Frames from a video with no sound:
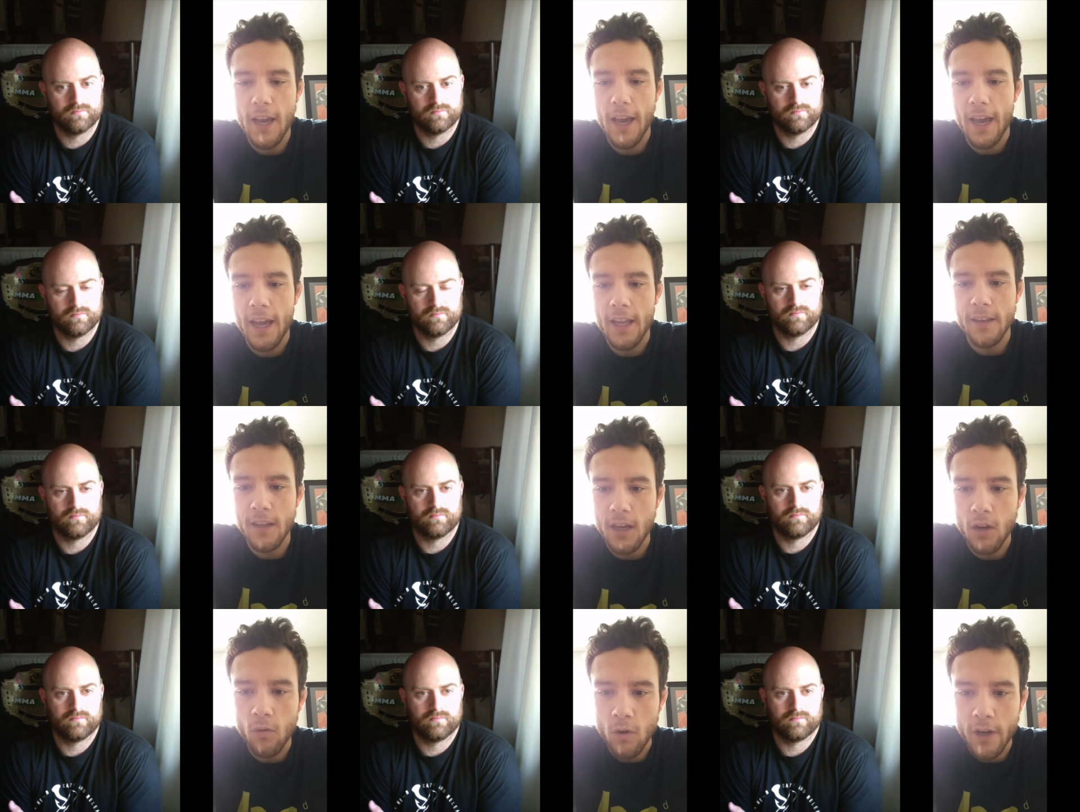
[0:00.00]
Speaker 1: and
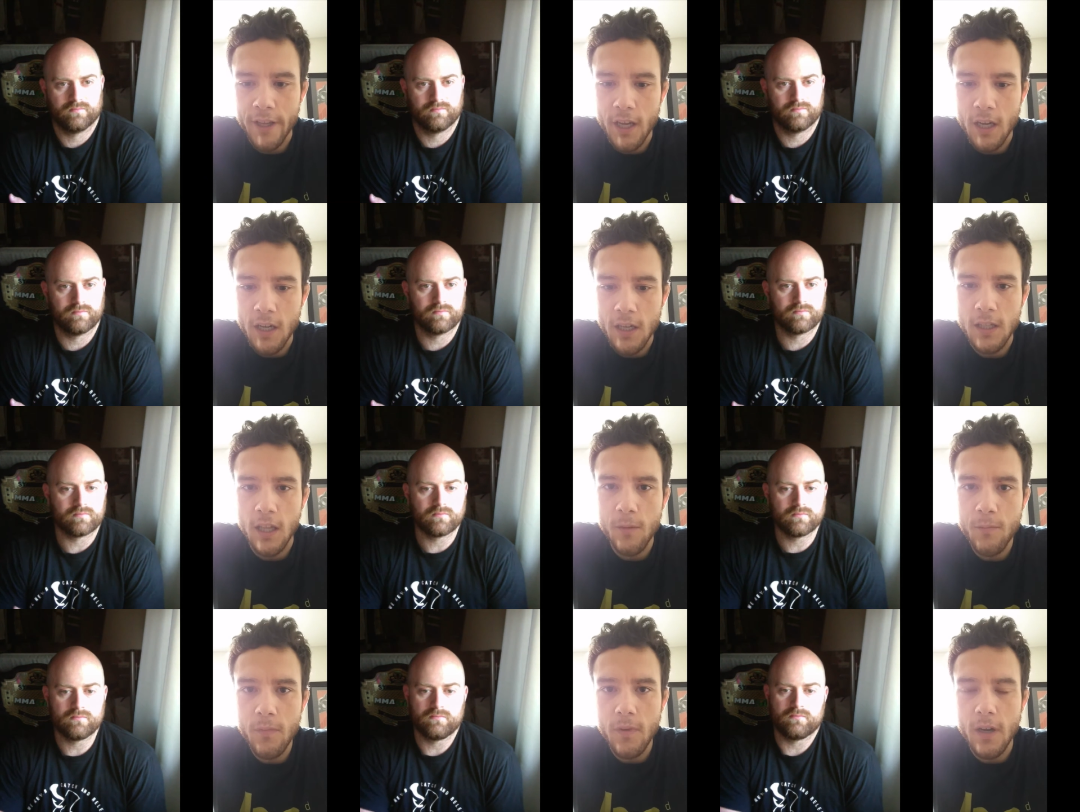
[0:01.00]
uh, we're a young
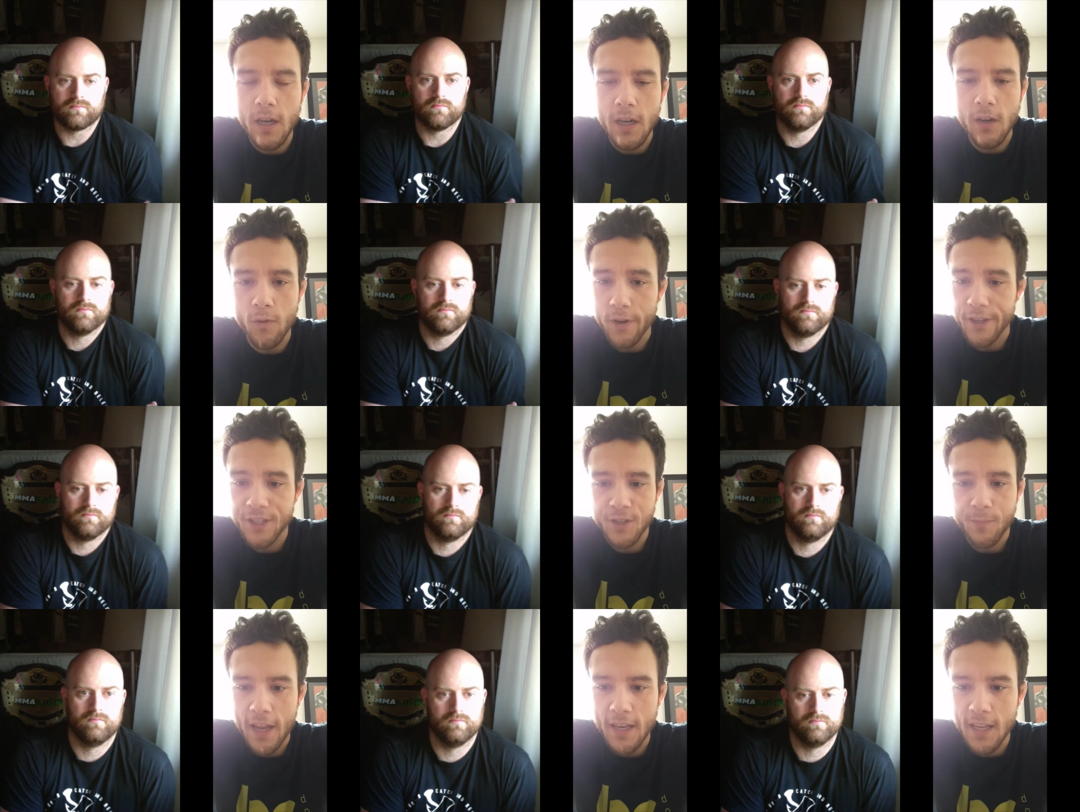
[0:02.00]
club. Uh, we're
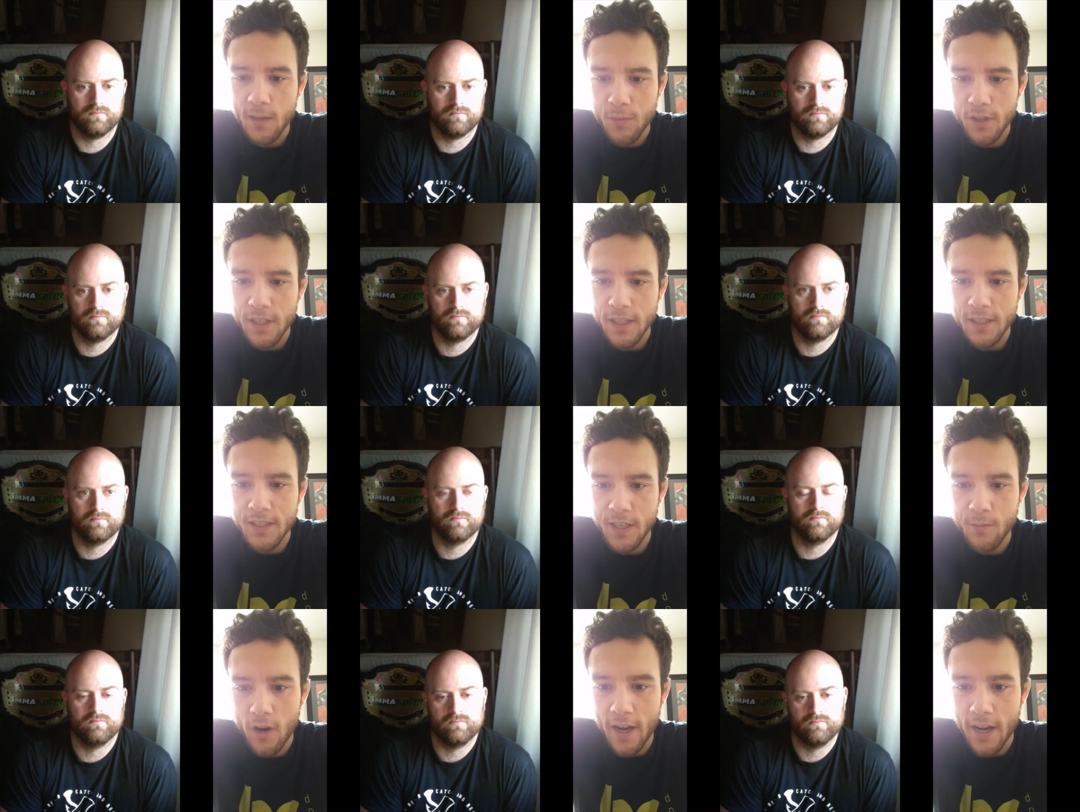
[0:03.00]
expanding, building a
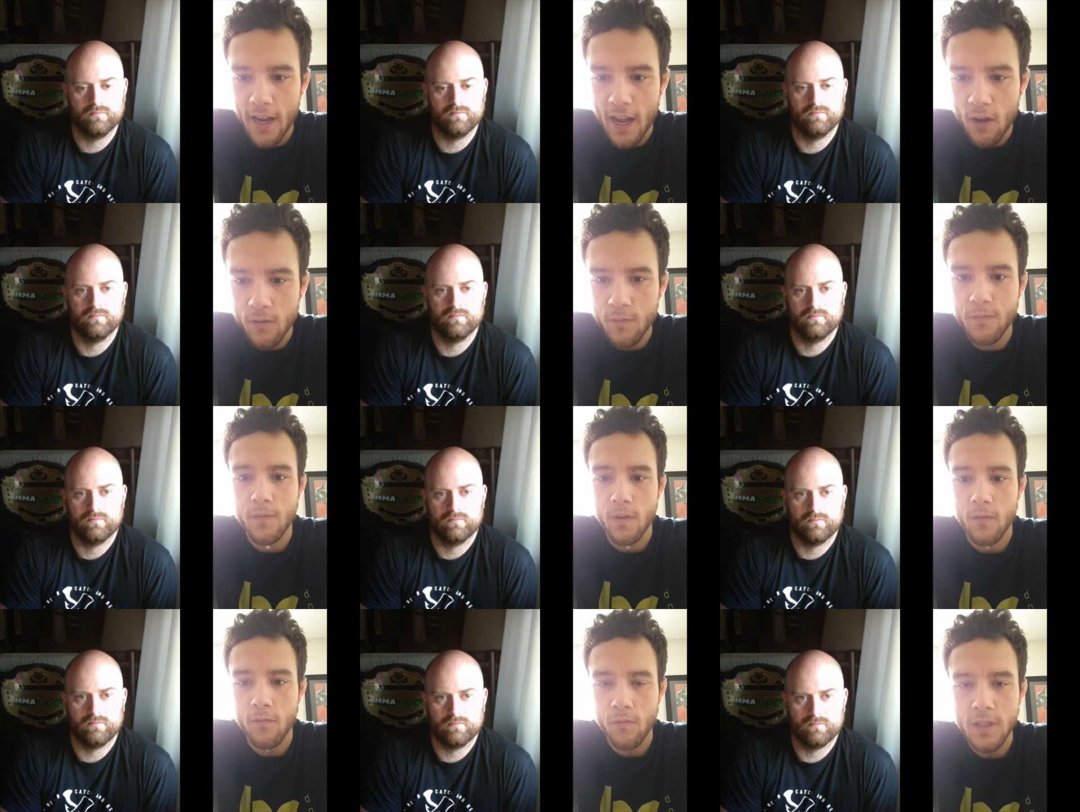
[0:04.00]
team right now of,
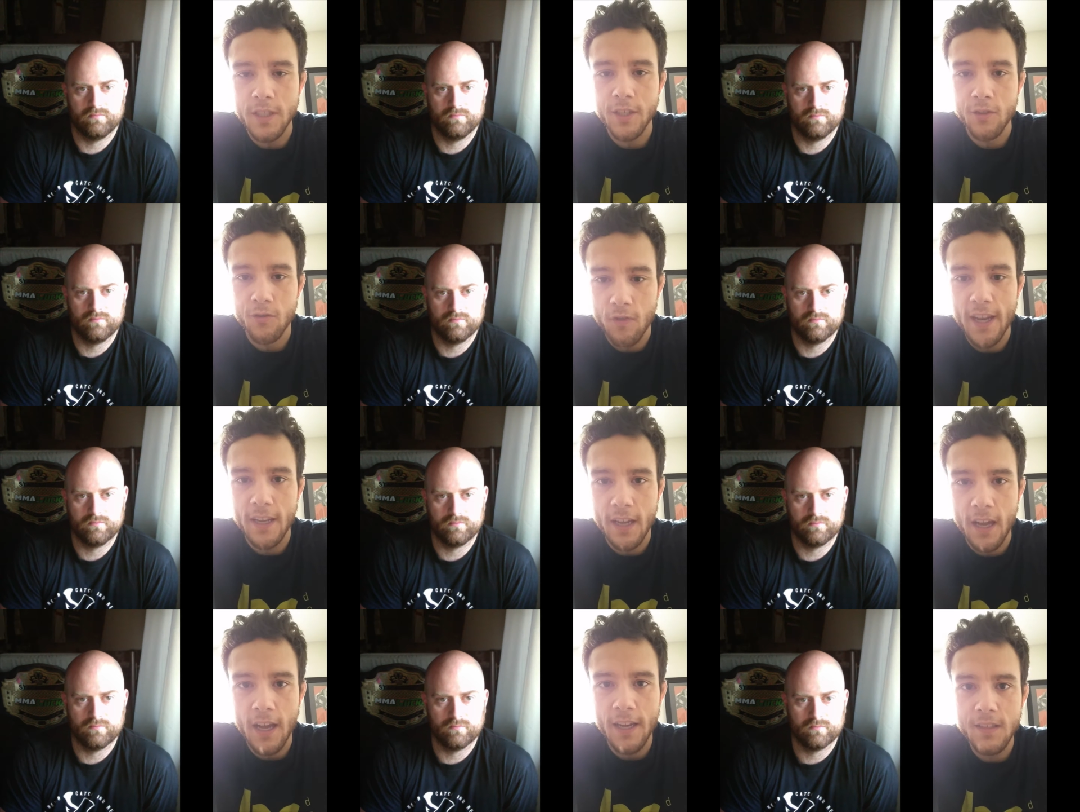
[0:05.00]
of really great
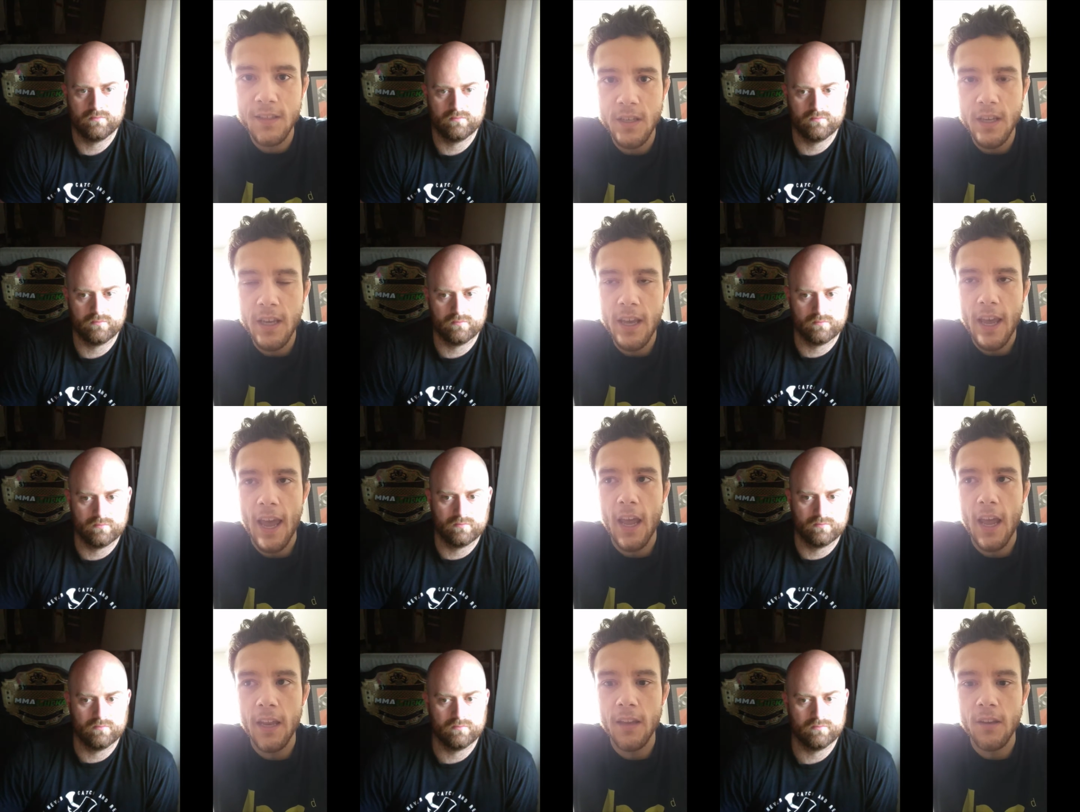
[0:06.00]
guys.
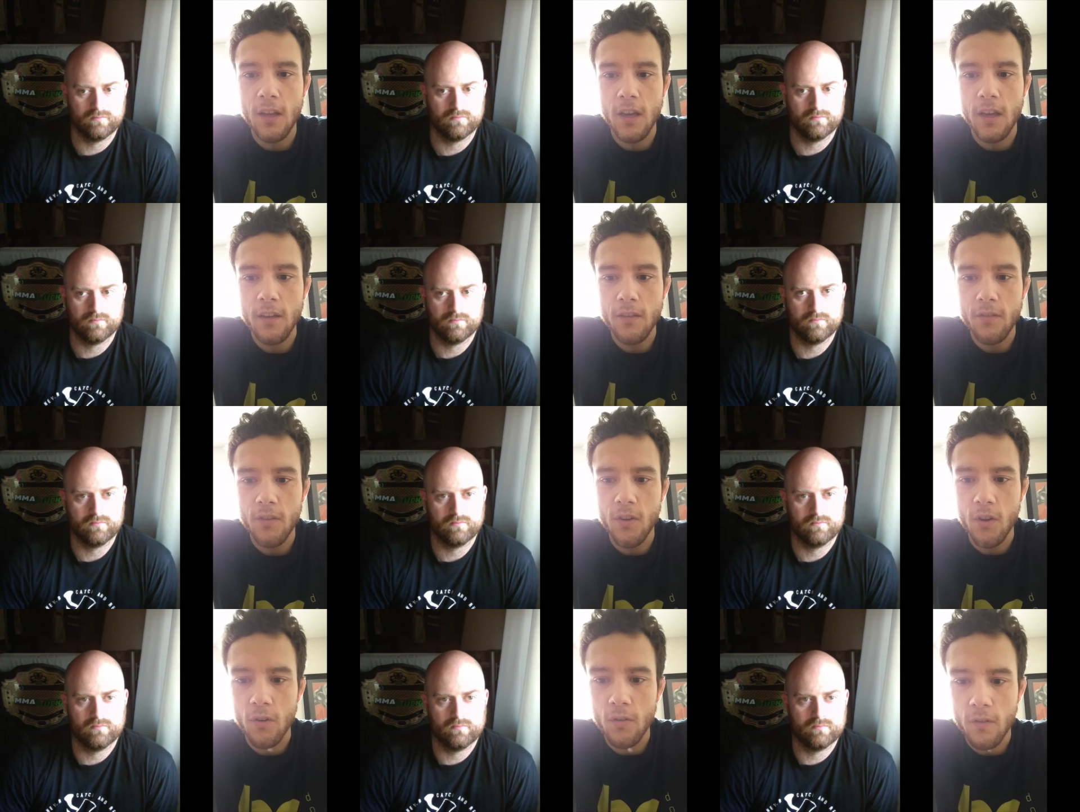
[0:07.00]
And, uh, you
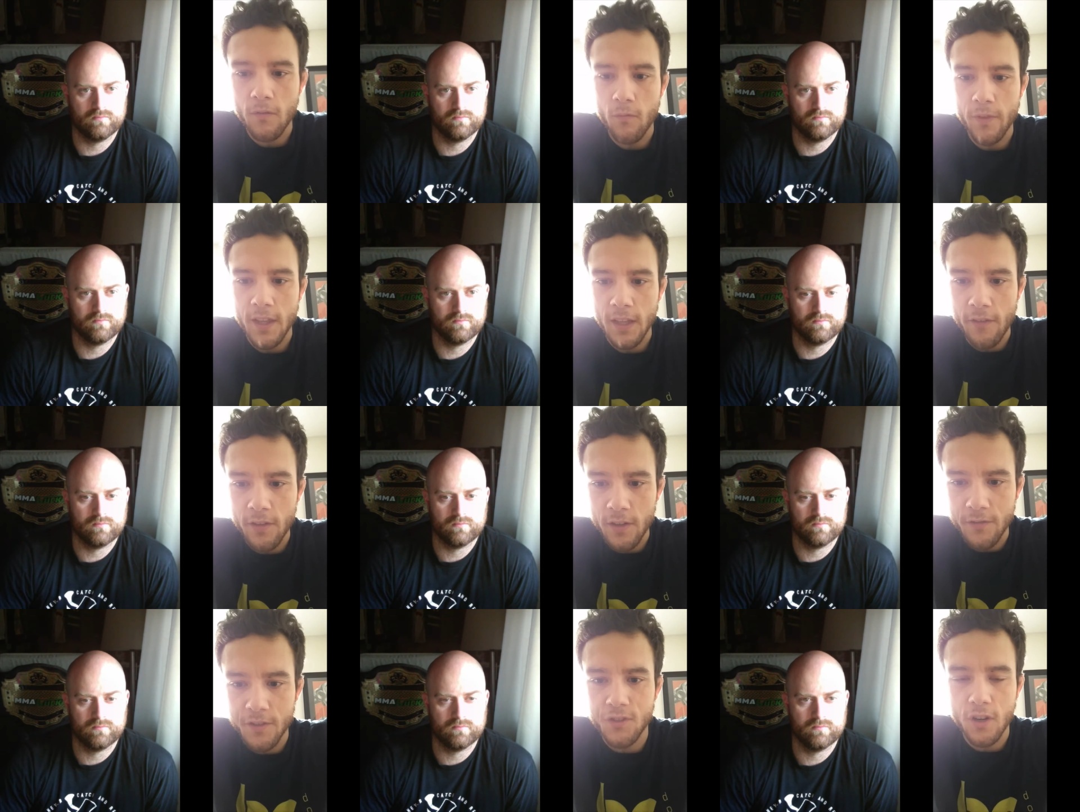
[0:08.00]
know, with the level
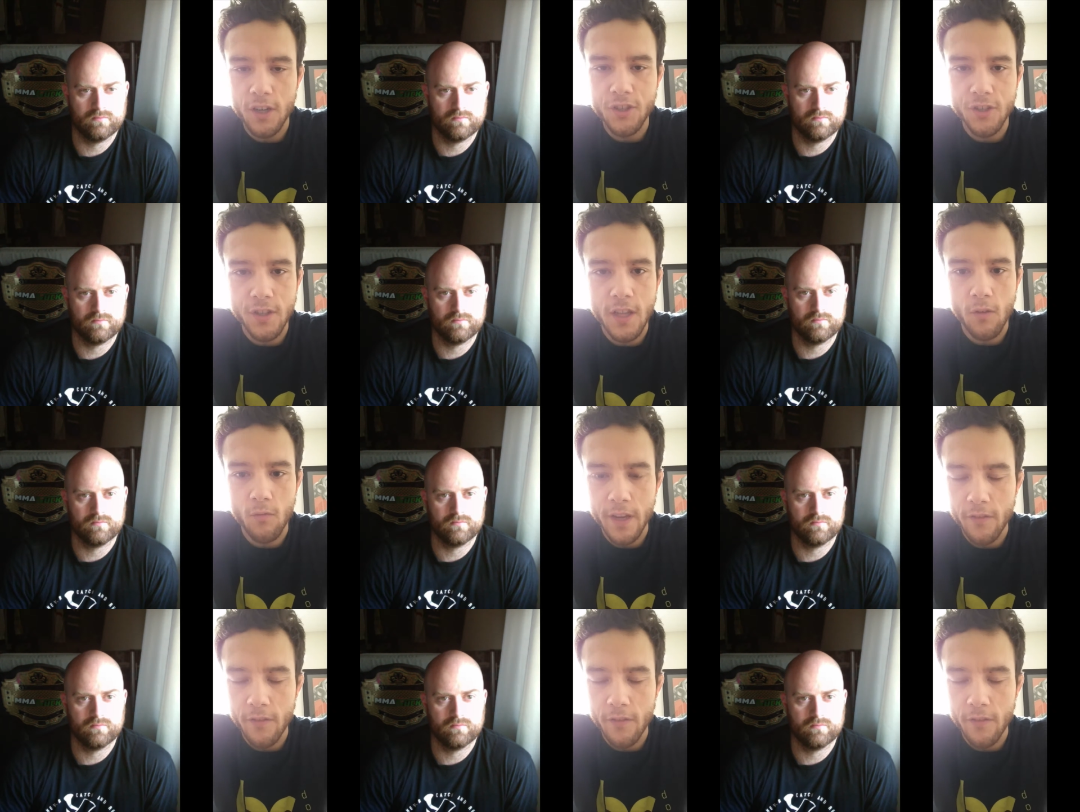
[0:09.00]
of instruction that we're